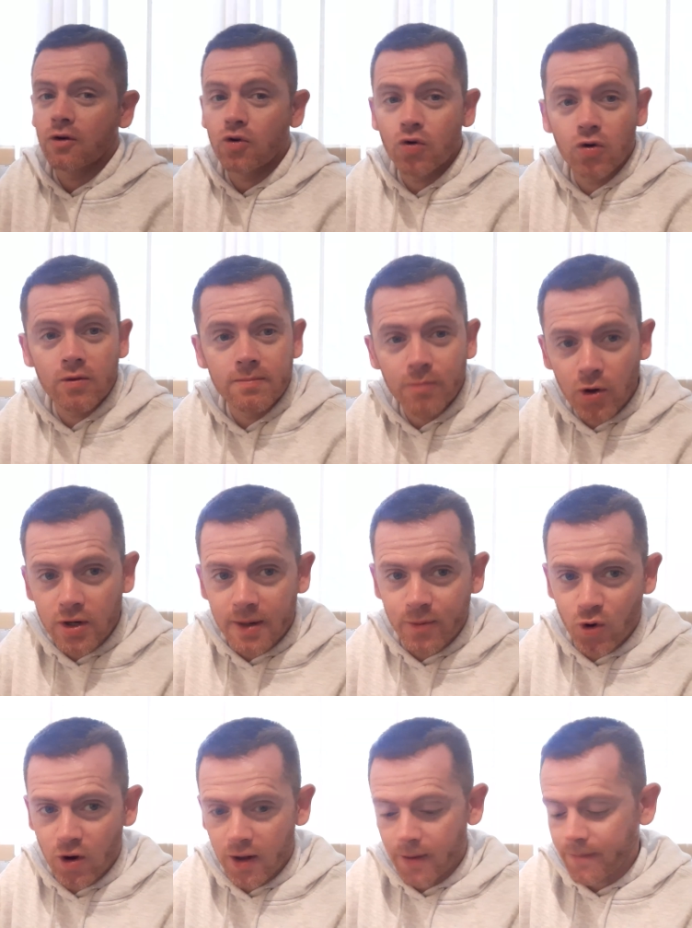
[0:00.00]
Good Monday
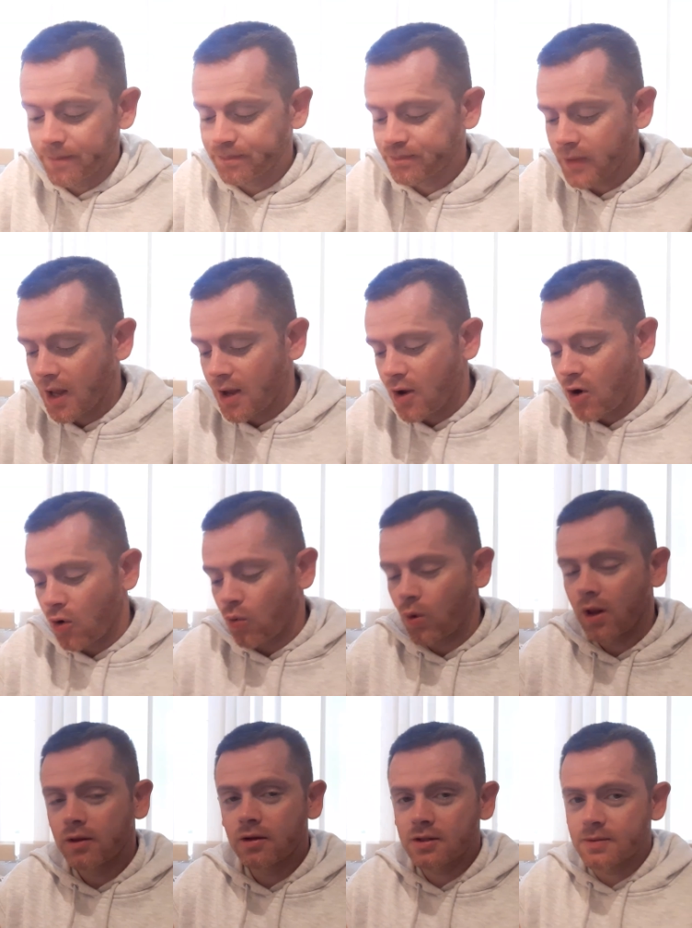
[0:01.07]
morning.
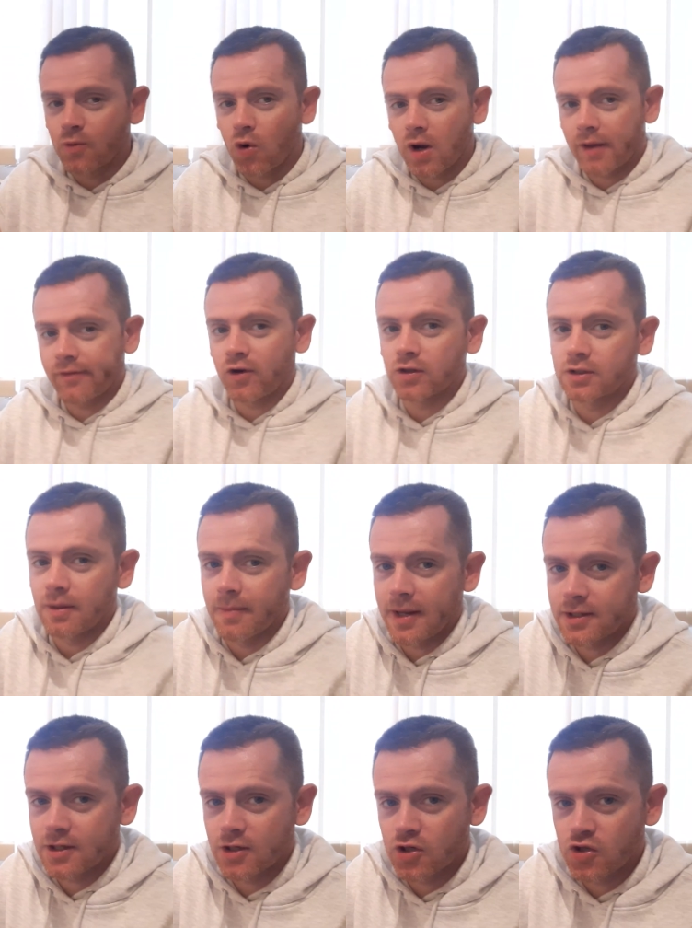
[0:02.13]
Well, this morning I got a
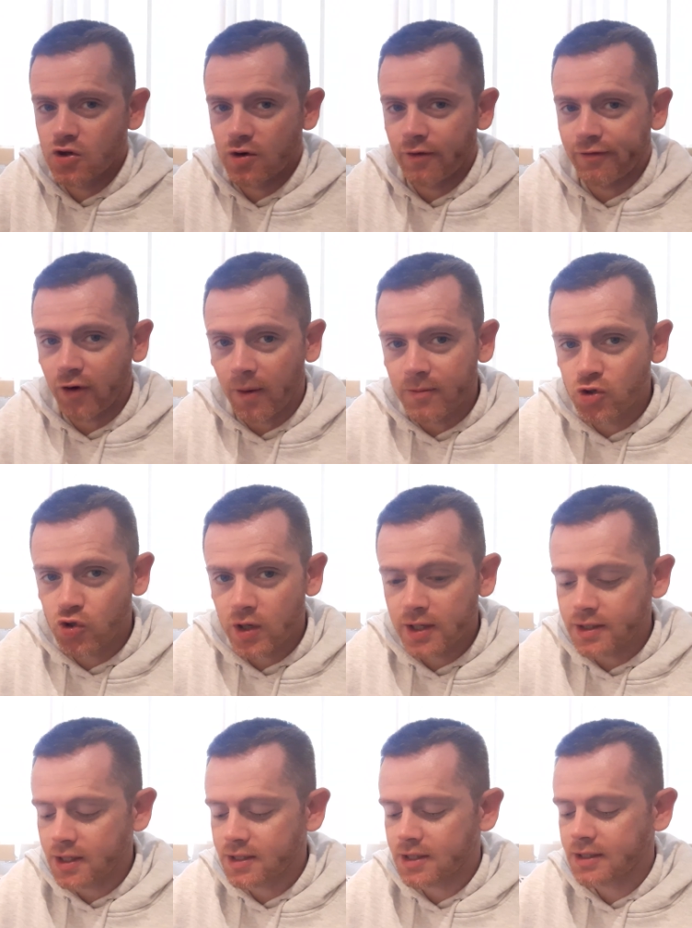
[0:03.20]
message from
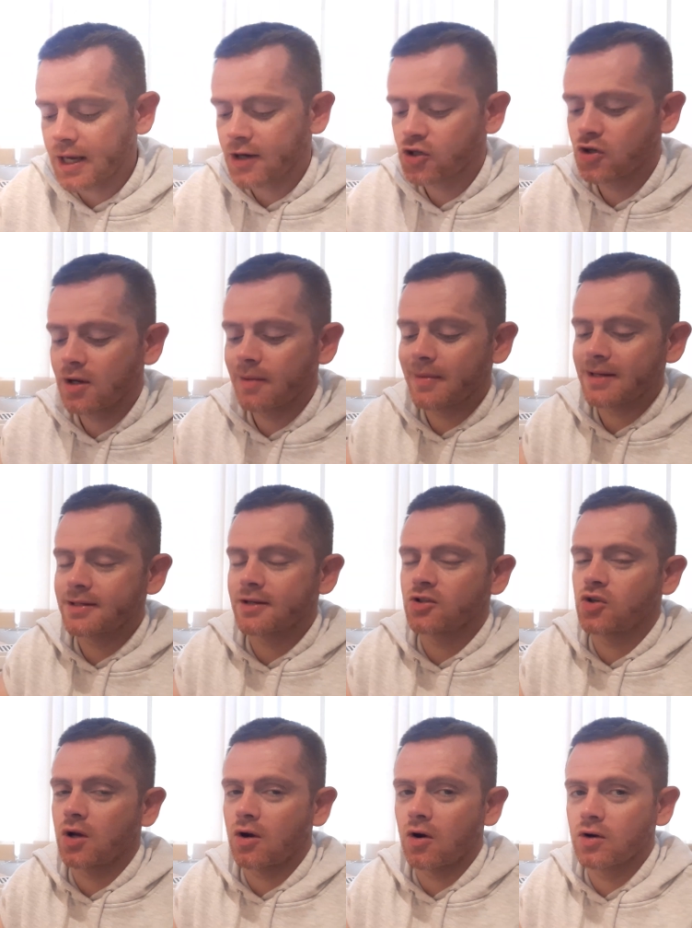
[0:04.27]
Jesus. It's actually a
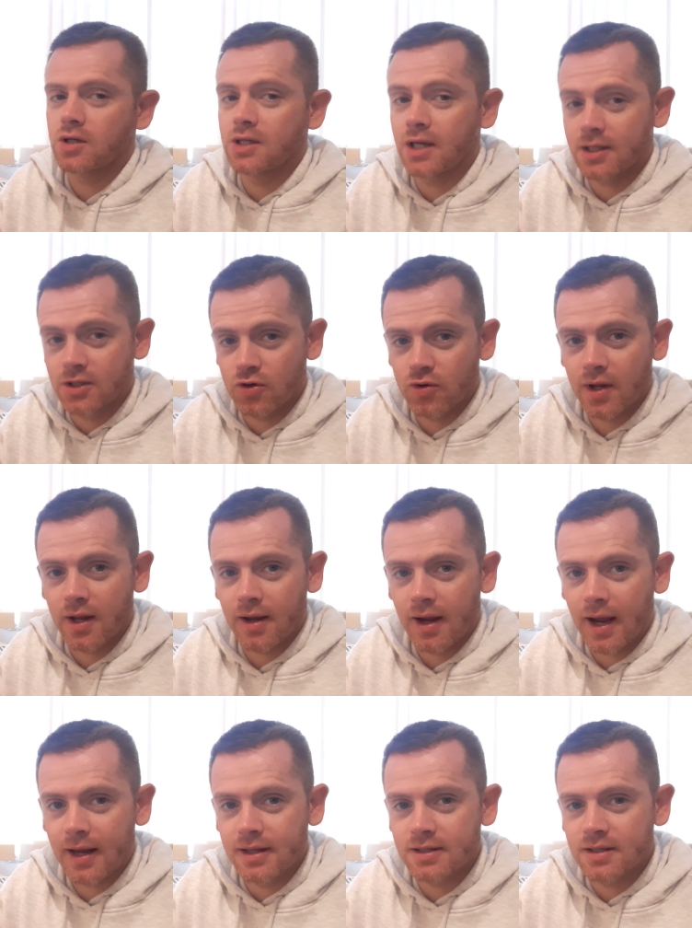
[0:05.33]
message I got yesterday,
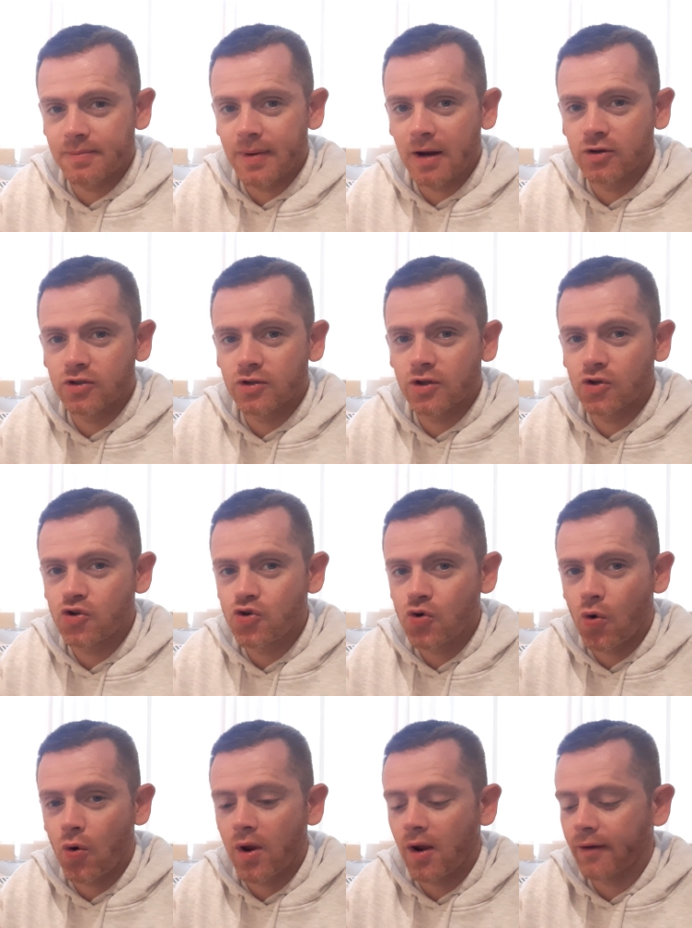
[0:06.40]
and it's about the
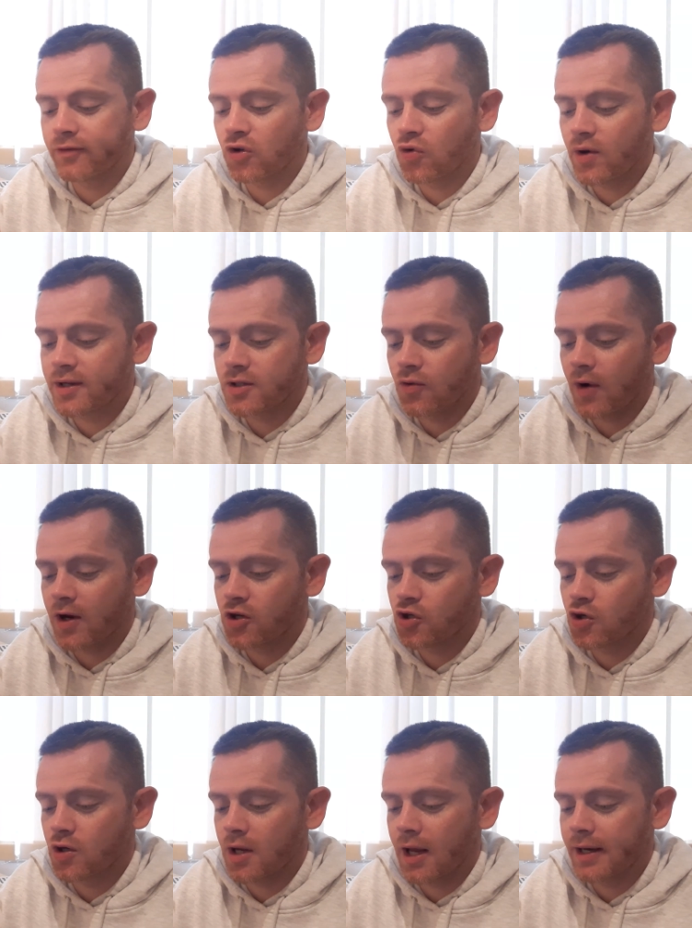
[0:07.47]
joy of the
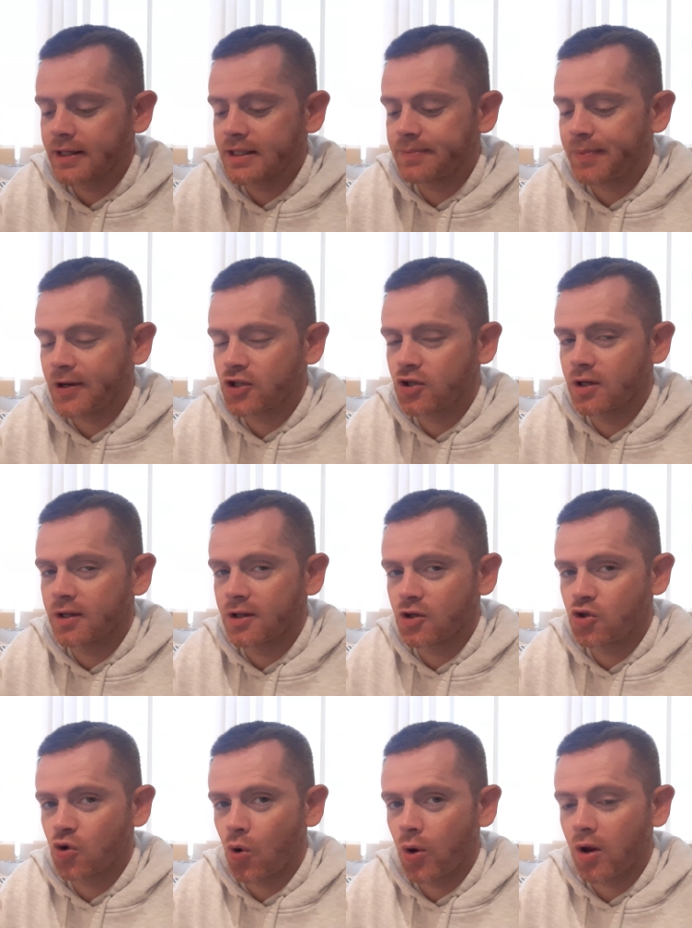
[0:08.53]
resurrection, and especially the
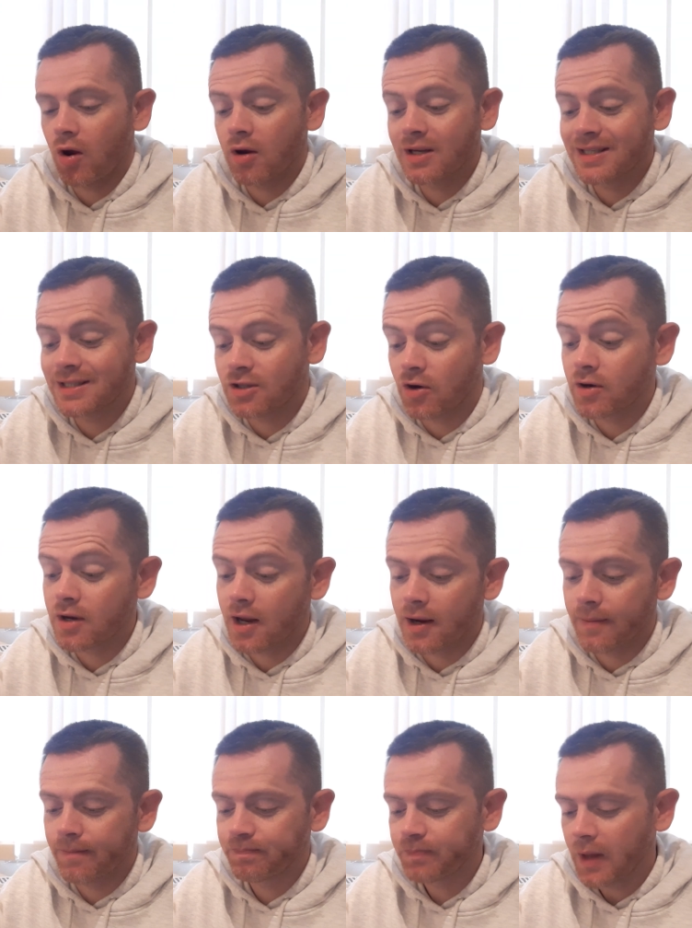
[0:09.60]
joy on a
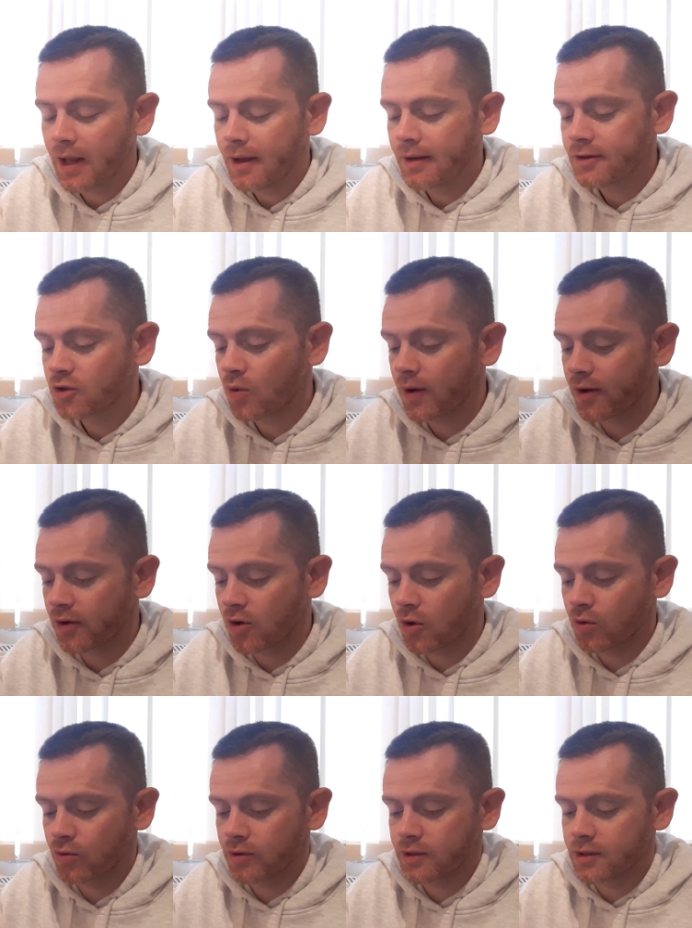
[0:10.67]
Sunday. So here
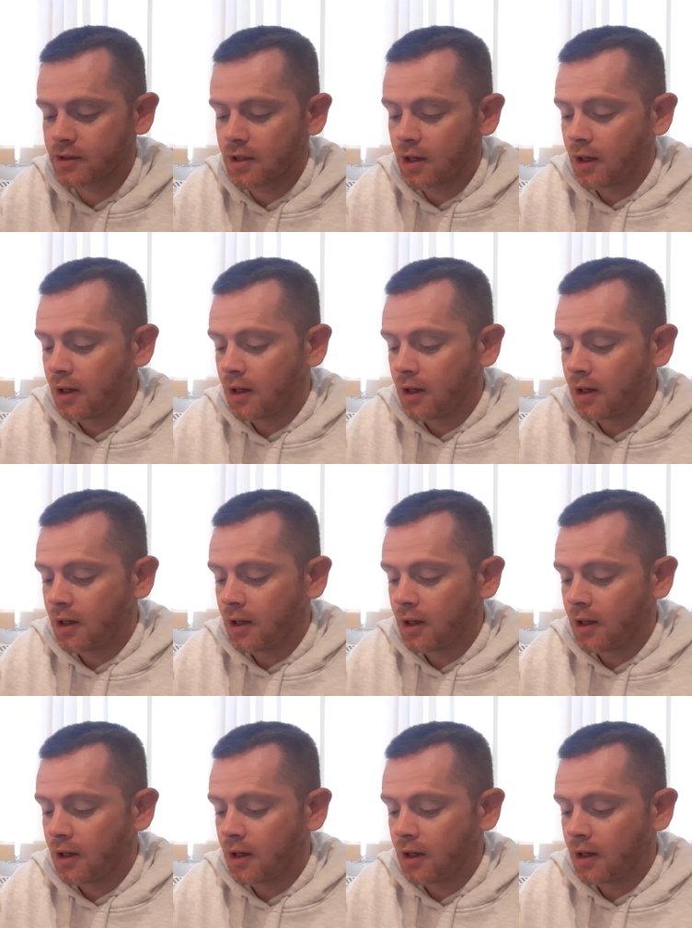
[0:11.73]
goes.